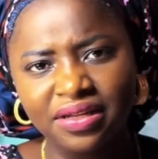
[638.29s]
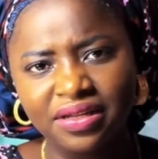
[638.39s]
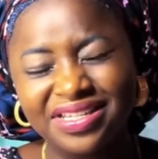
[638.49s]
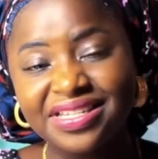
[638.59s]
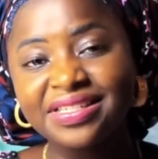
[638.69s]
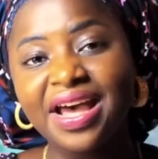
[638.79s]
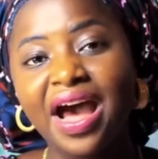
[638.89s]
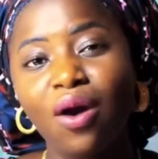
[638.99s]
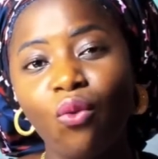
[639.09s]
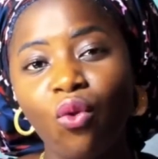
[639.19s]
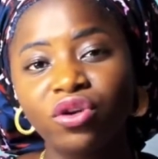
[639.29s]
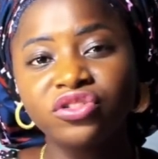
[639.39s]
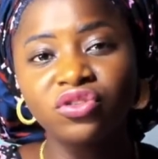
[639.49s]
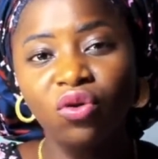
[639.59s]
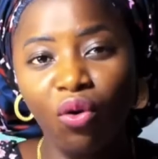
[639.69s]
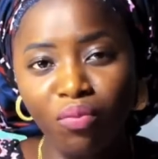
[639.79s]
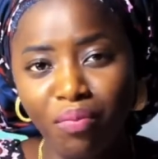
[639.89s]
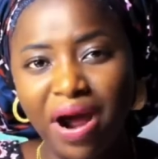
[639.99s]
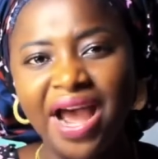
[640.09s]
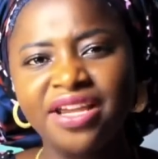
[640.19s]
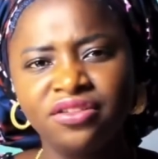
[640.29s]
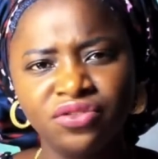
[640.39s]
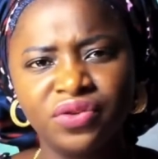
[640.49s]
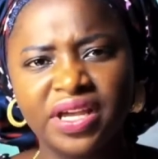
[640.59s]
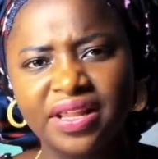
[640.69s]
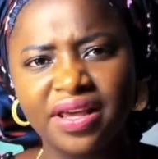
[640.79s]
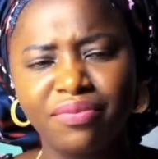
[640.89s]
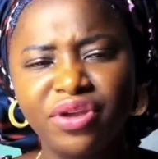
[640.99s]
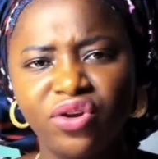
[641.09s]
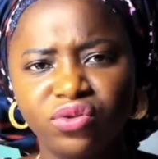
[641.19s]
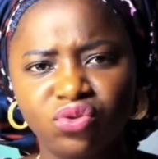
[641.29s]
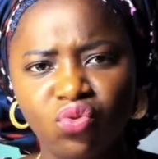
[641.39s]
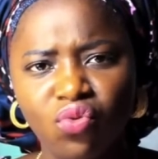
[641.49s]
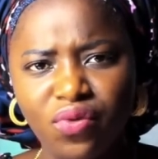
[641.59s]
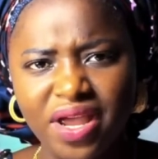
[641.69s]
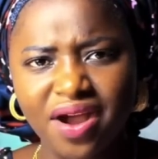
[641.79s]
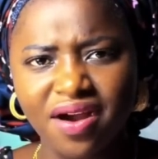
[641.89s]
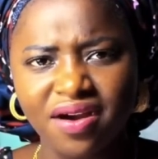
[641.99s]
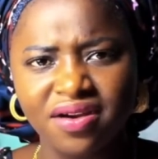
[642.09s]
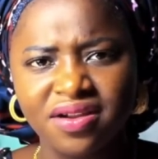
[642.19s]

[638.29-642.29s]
These are what combine together make us who we are